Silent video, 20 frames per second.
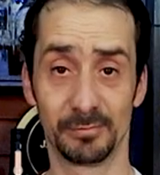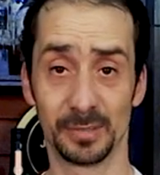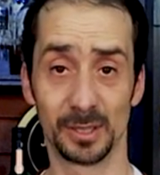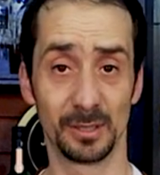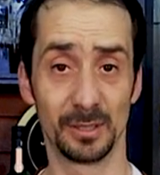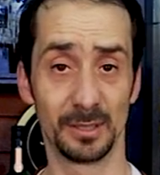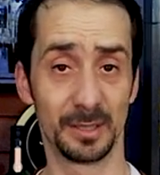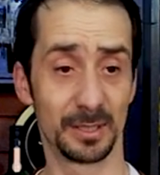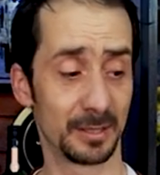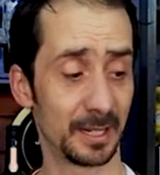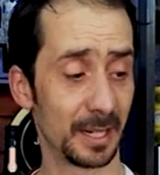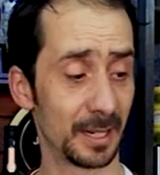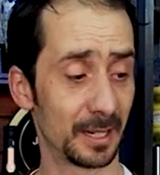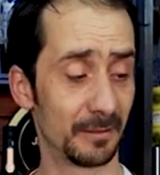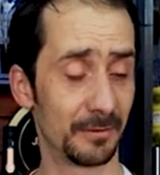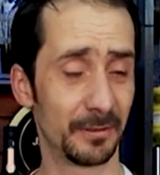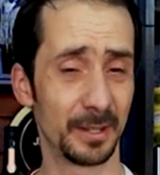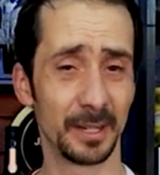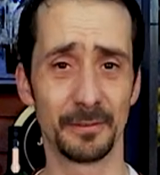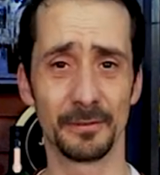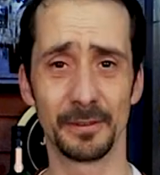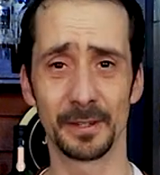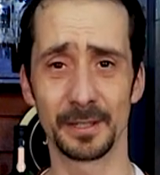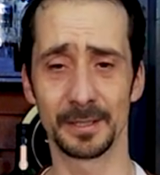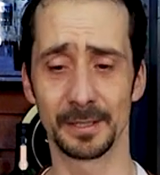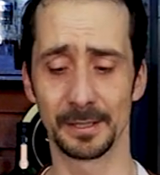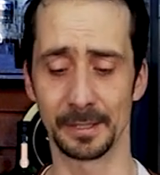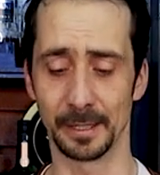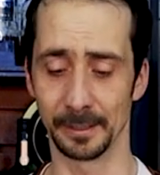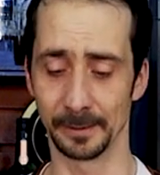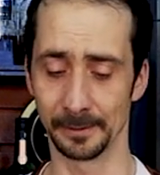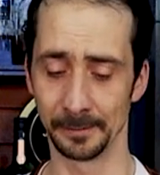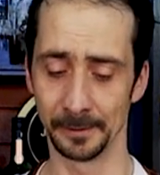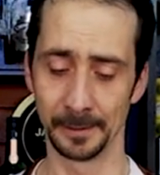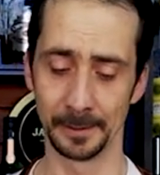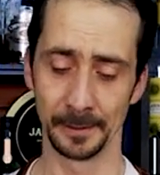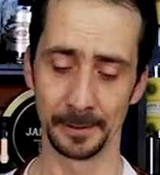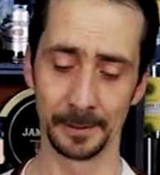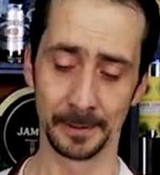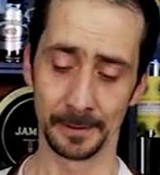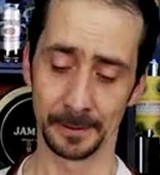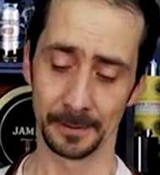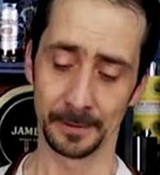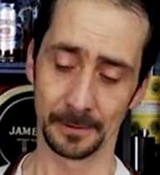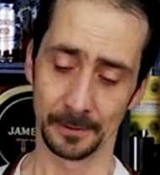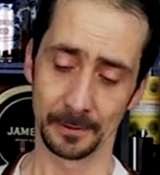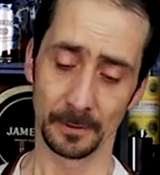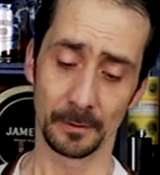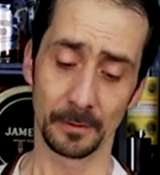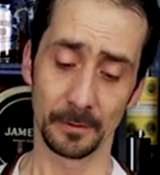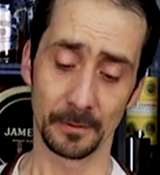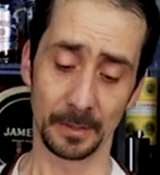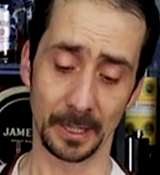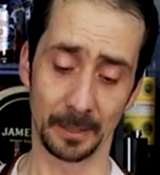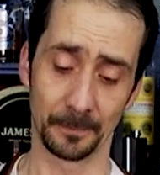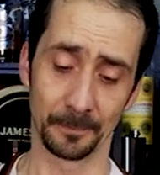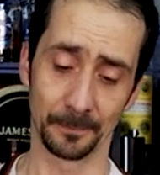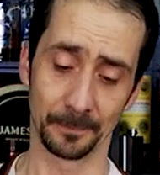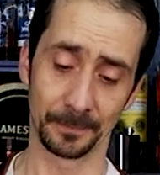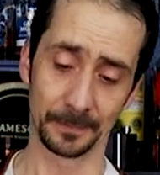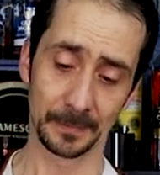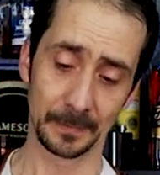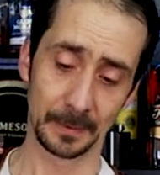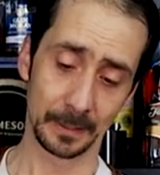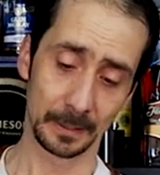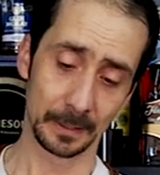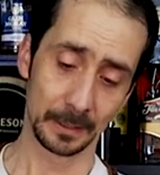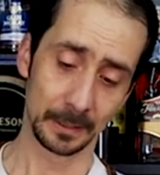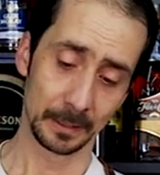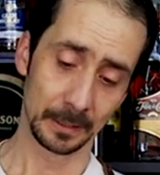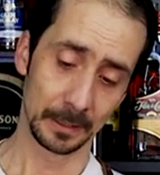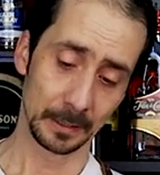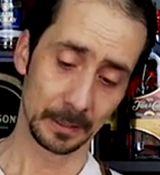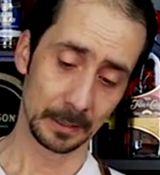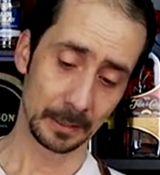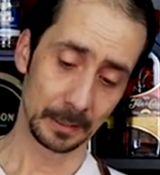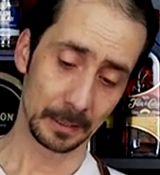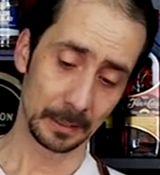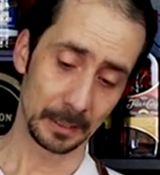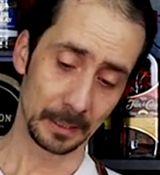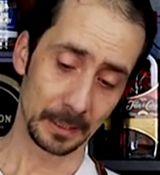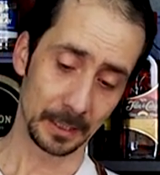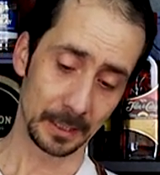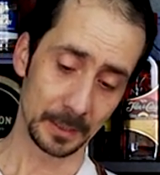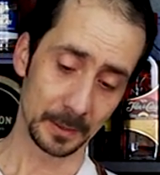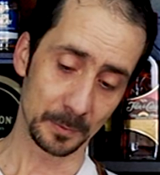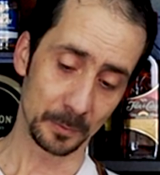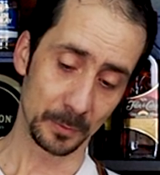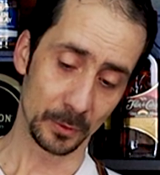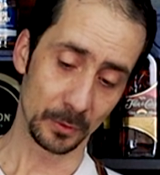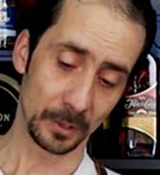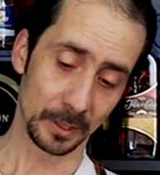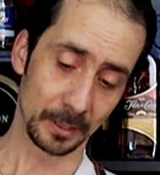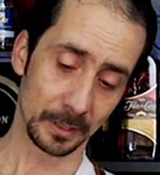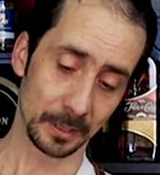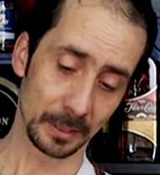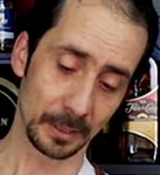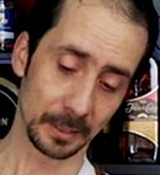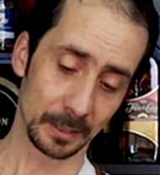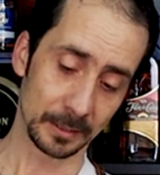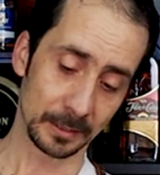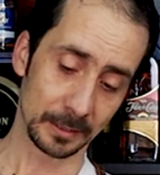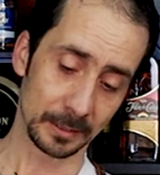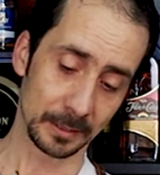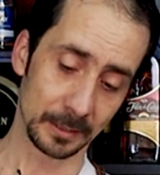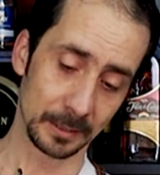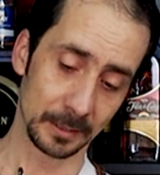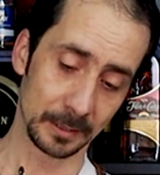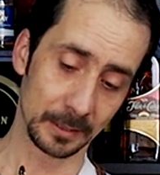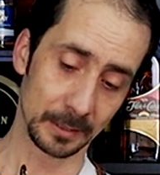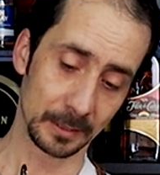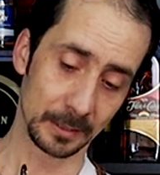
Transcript: So it's like a very versatile. Right, let's pour in the glass.